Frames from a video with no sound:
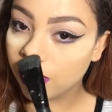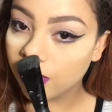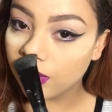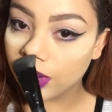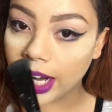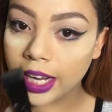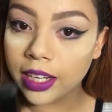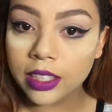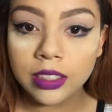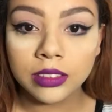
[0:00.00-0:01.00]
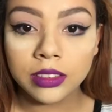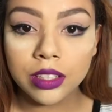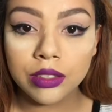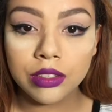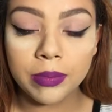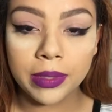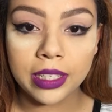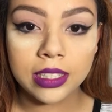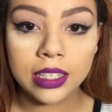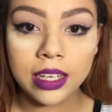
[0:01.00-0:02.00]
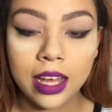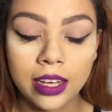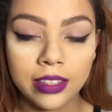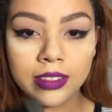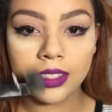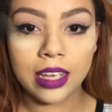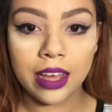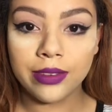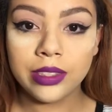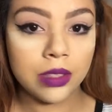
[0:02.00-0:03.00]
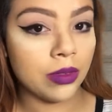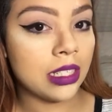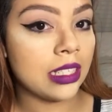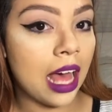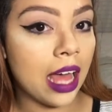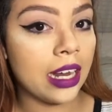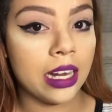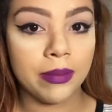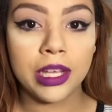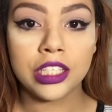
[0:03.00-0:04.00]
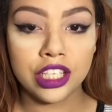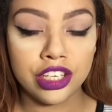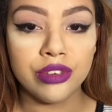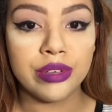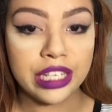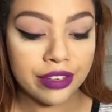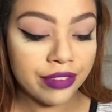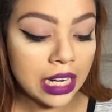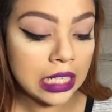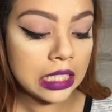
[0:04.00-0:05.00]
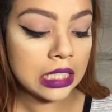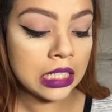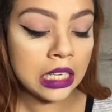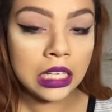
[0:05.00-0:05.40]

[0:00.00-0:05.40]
Right here. Super easy. And you see, I only did one side, and it makes a huge difference.